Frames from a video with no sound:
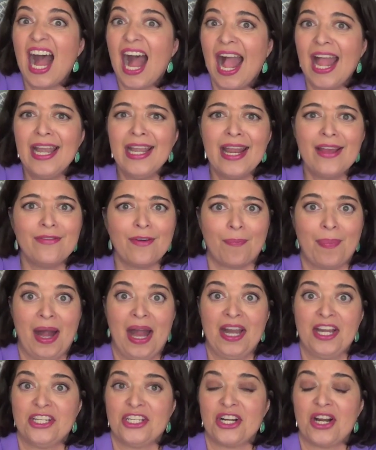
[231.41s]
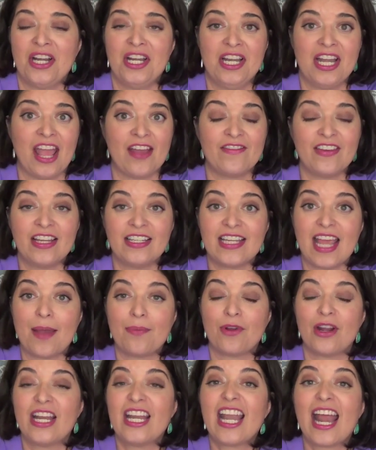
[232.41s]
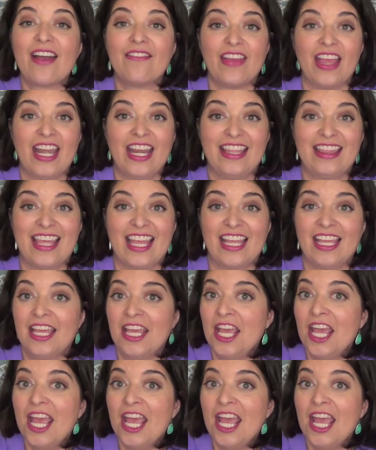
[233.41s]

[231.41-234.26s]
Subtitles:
I didn't have a potty chair, I didn't have an adapter, I didn't have anything.